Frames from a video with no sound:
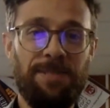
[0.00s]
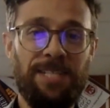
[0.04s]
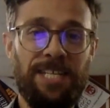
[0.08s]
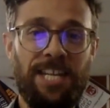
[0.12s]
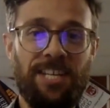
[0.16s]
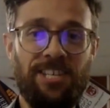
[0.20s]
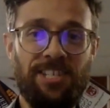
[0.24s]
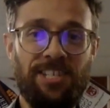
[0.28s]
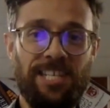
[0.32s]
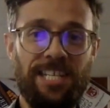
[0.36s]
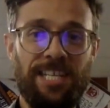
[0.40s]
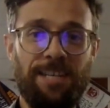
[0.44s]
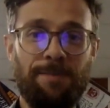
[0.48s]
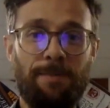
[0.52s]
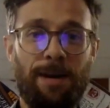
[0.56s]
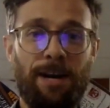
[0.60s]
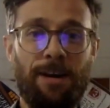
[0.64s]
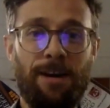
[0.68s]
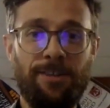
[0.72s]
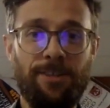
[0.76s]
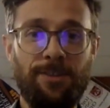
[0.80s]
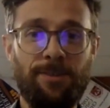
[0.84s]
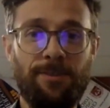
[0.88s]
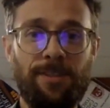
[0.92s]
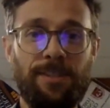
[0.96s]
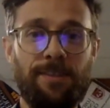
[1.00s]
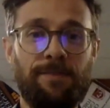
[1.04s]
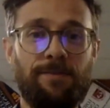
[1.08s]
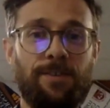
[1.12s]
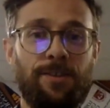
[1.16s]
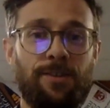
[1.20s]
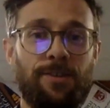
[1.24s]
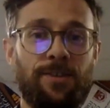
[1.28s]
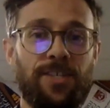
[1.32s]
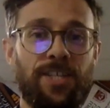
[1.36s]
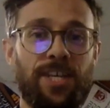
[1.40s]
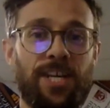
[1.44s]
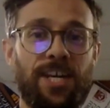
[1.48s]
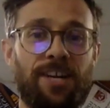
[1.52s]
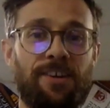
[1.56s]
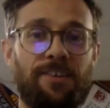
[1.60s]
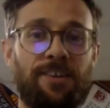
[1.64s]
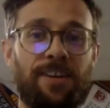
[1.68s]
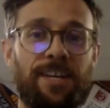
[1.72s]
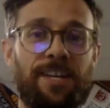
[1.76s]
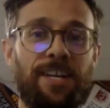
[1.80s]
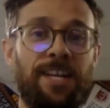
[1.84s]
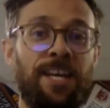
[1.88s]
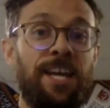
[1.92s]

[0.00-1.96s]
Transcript: potentially about you in the future, and